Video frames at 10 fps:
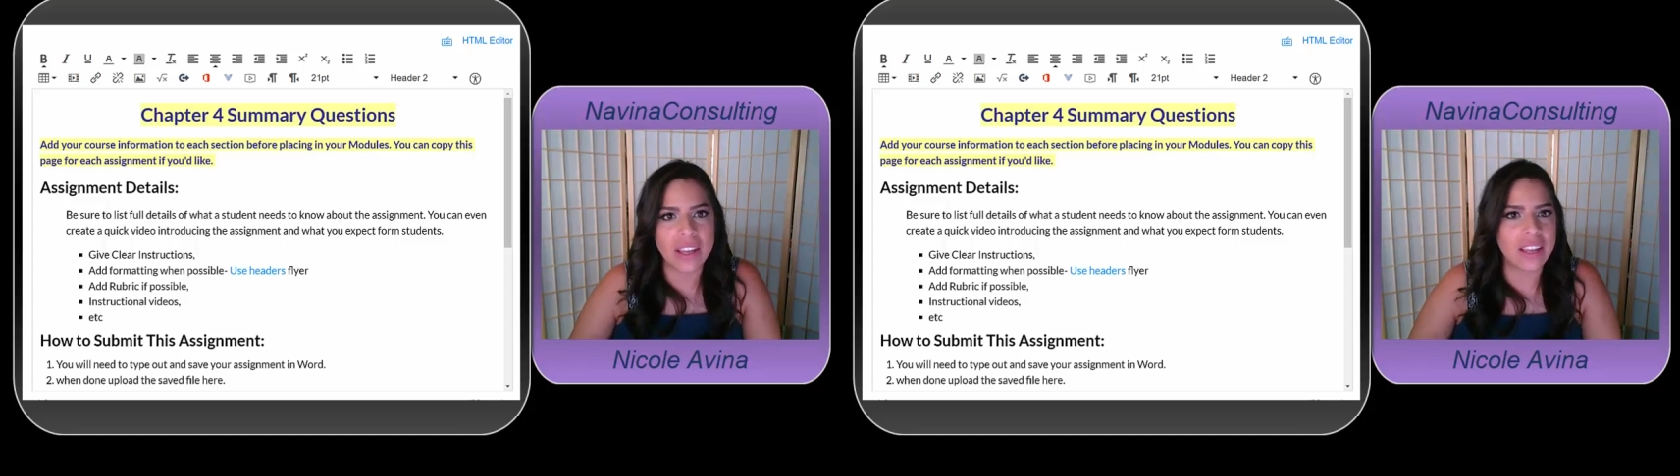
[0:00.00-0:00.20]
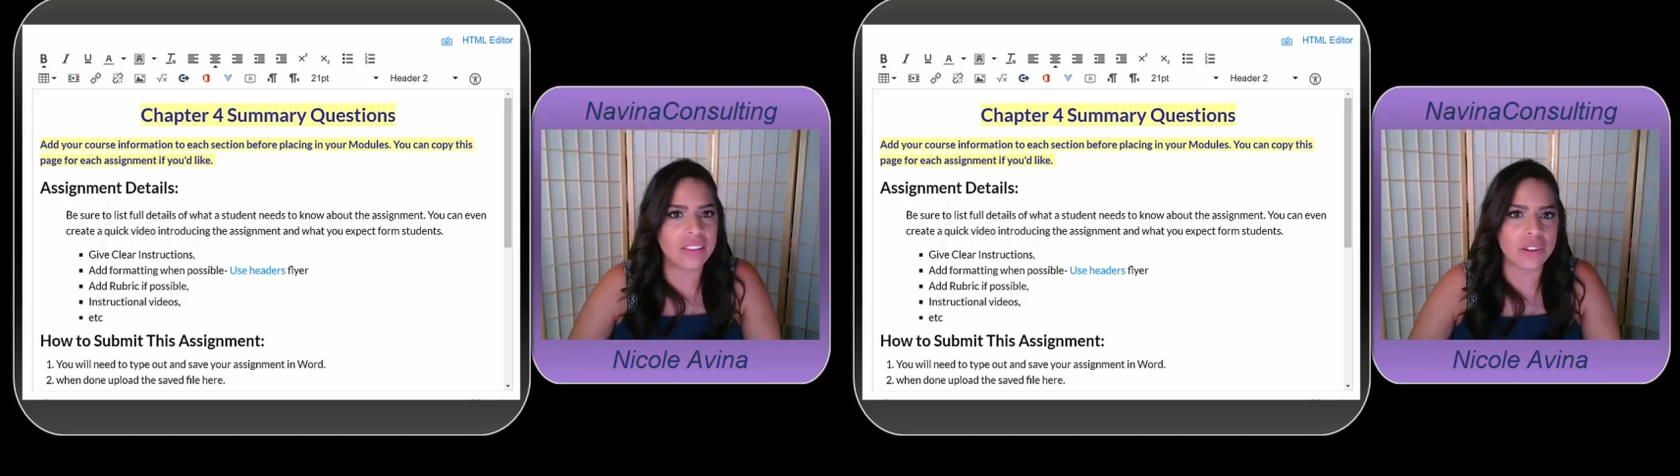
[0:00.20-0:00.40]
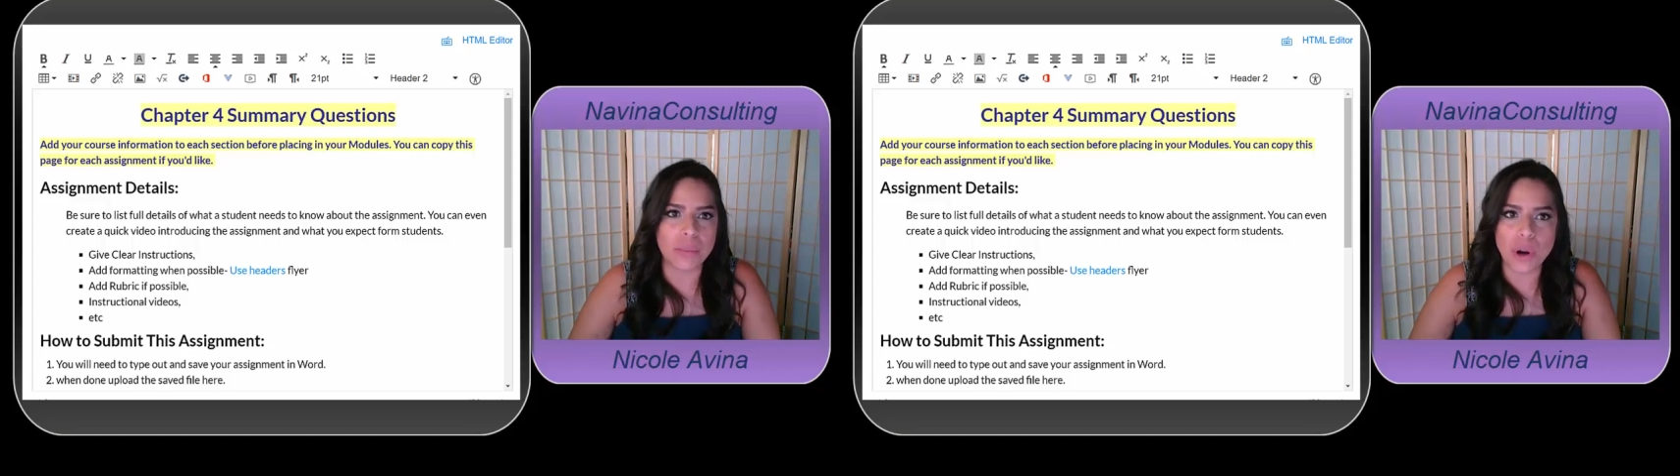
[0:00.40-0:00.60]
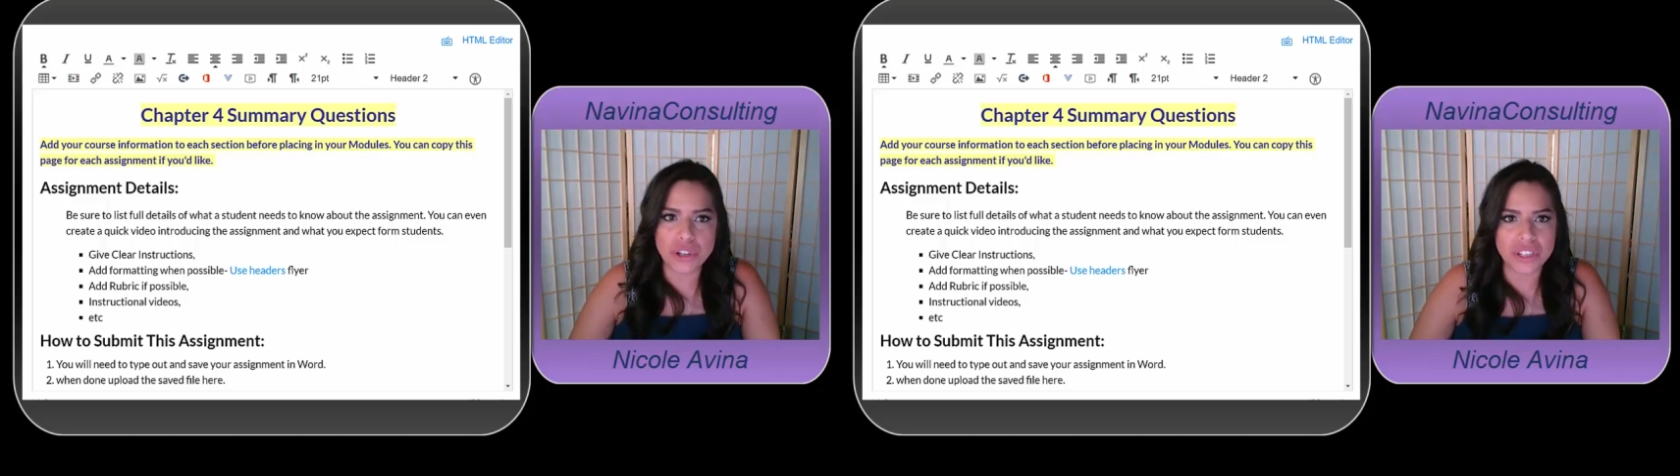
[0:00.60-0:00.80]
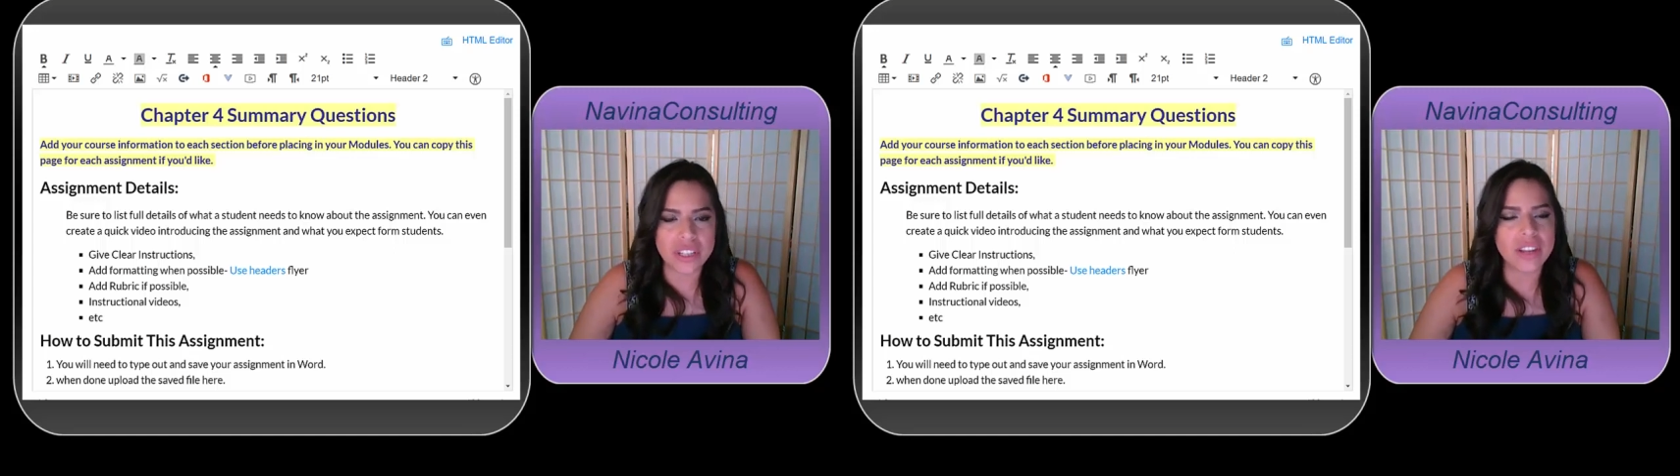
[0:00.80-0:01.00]
either
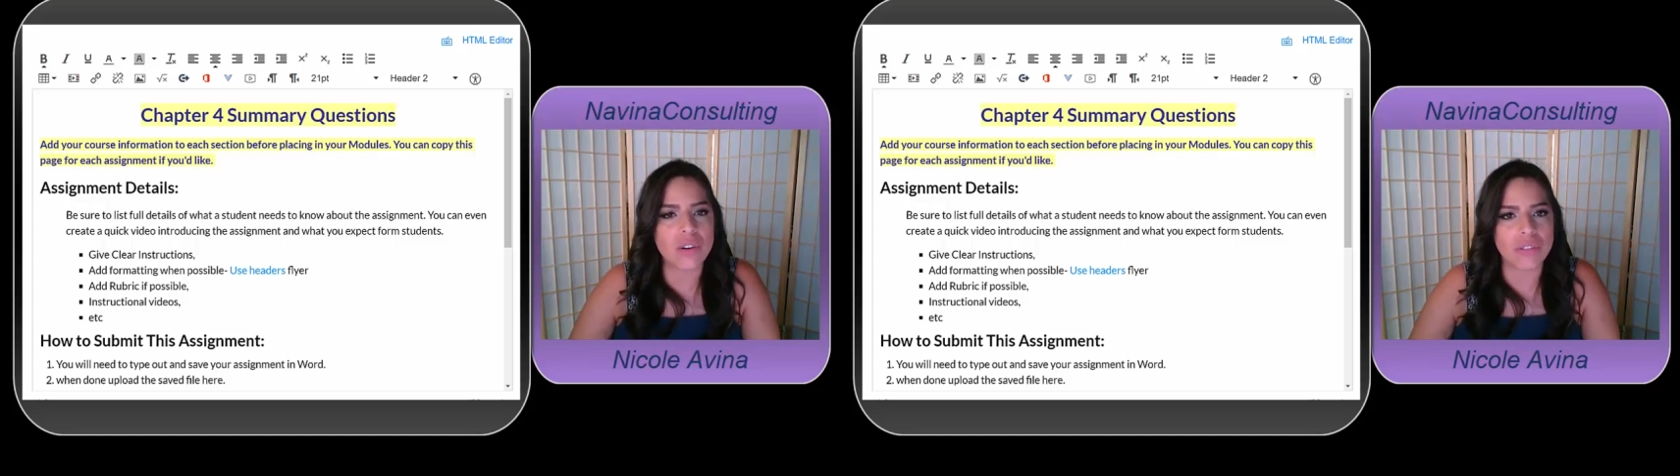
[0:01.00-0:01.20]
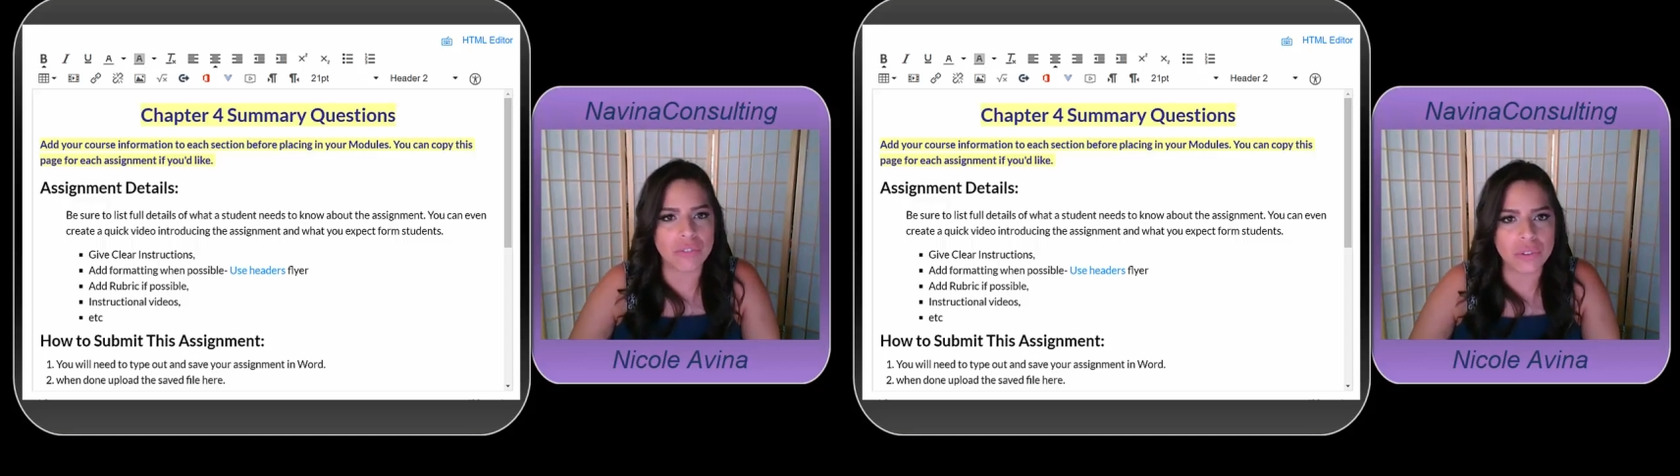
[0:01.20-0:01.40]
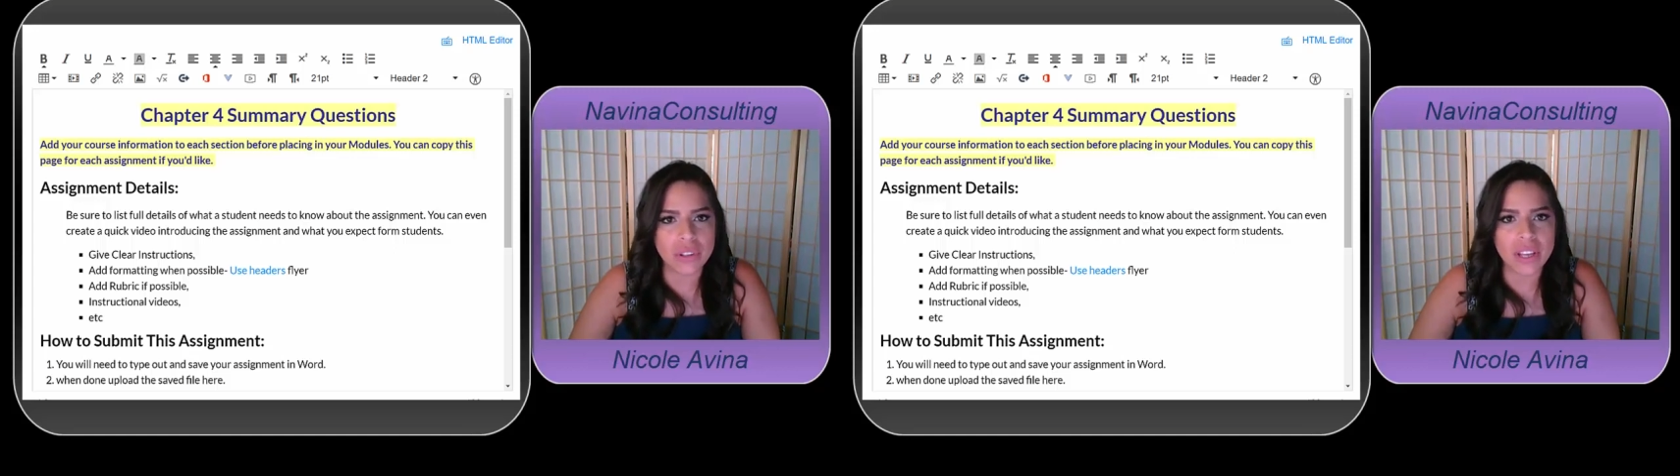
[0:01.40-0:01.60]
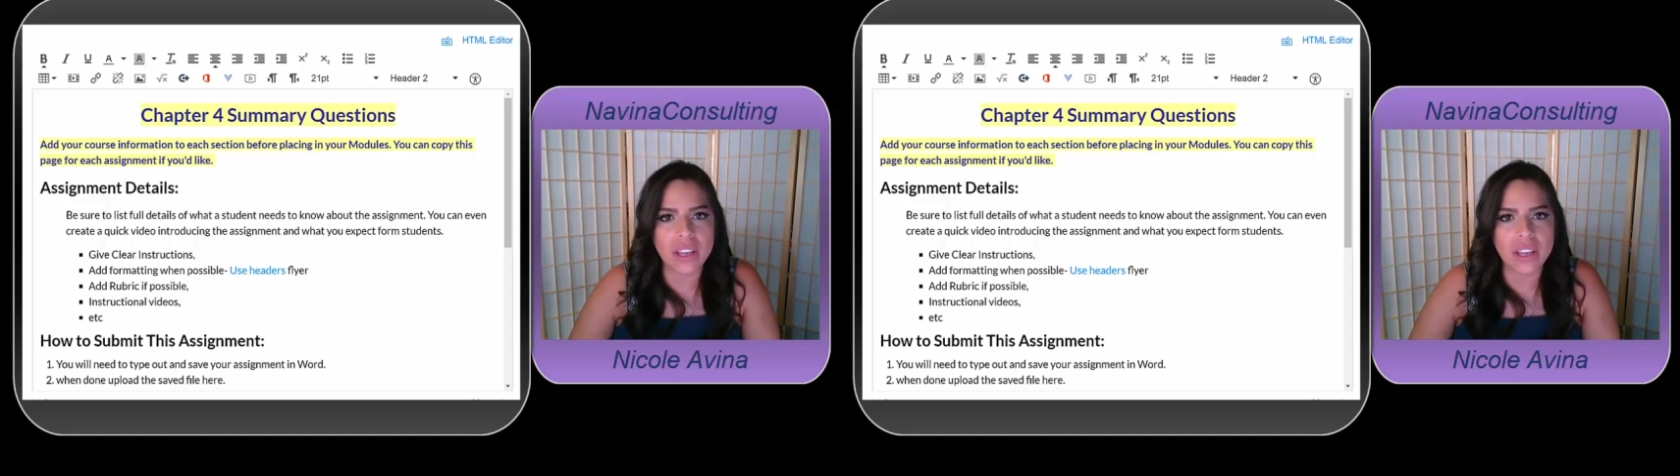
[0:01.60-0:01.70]
partially or fully,